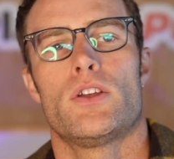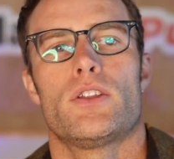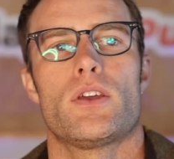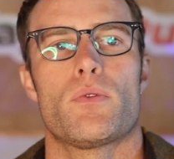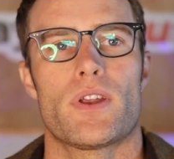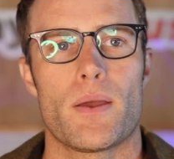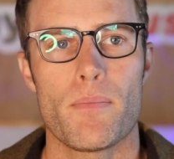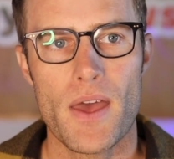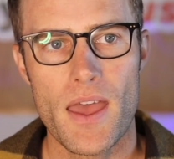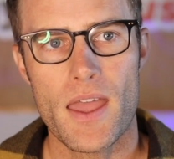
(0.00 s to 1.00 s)
they want to get
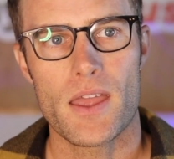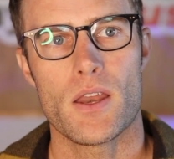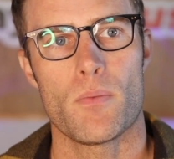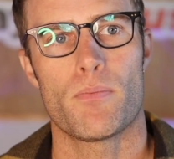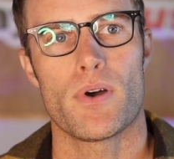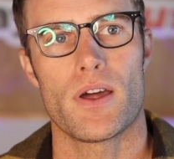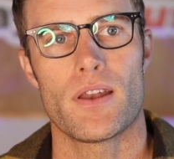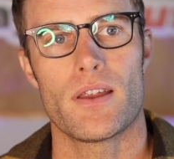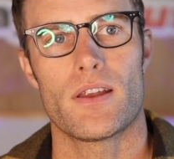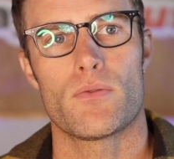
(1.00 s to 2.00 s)
paid, but
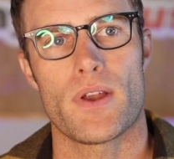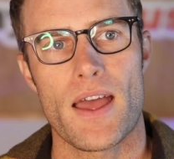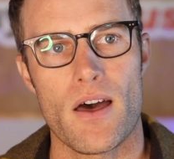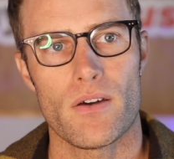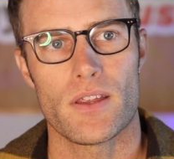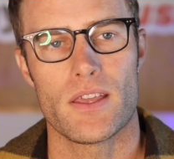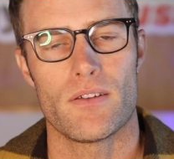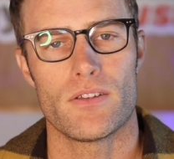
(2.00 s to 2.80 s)
in reality,